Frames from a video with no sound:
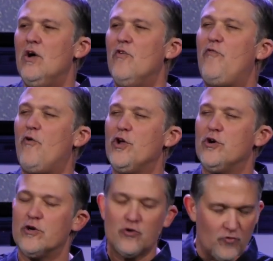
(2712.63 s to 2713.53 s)
for
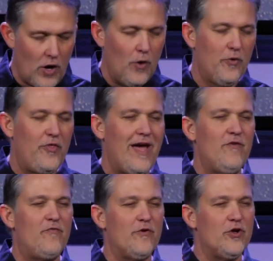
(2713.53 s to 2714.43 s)
your growth and
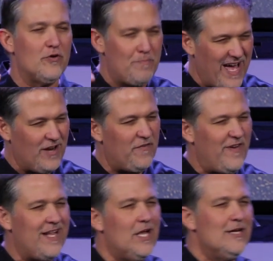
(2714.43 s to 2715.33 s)
for your benefit